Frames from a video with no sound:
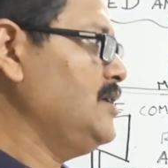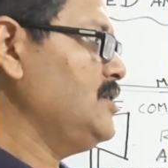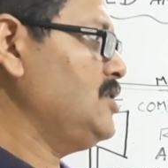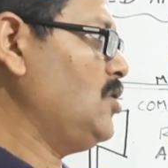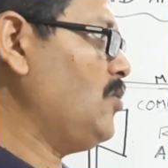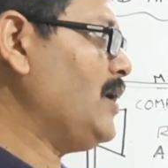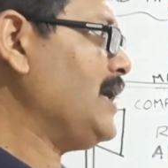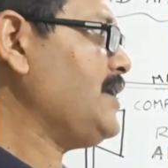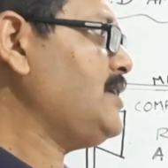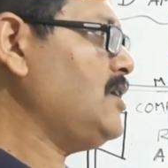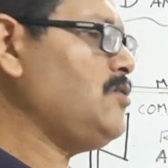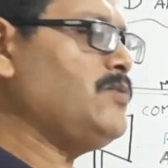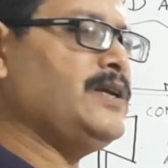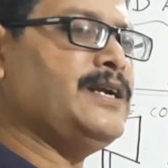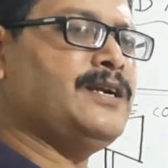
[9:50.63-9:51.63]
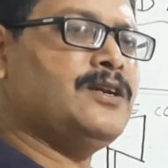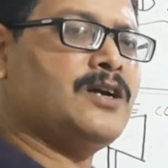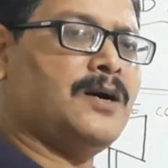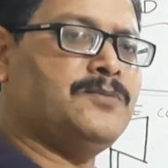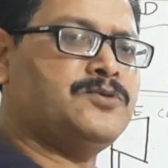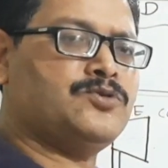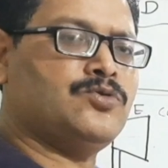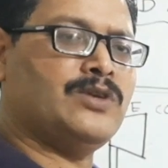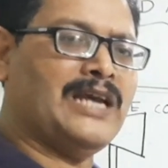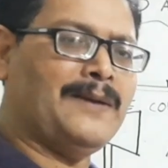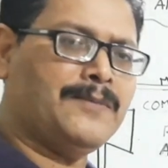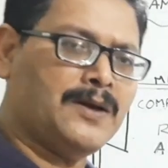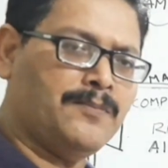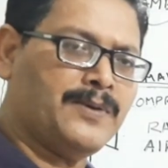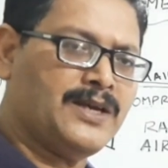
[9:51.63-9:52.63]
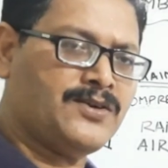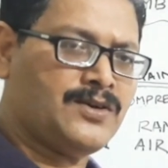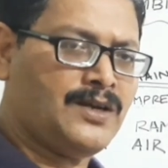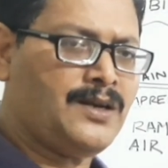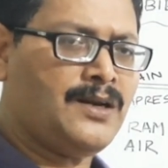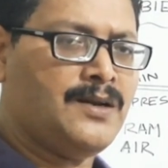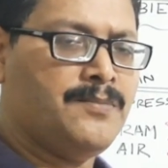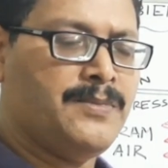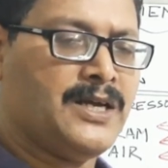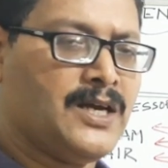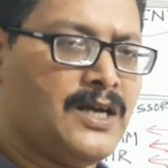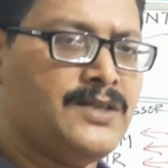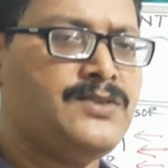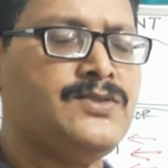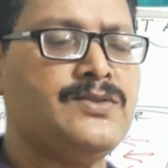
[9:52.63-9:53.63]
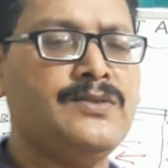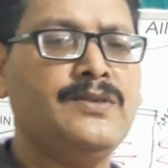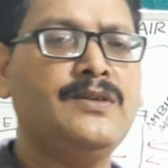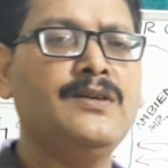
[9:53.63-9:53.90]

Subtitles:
the work done when it comes to ram compression, because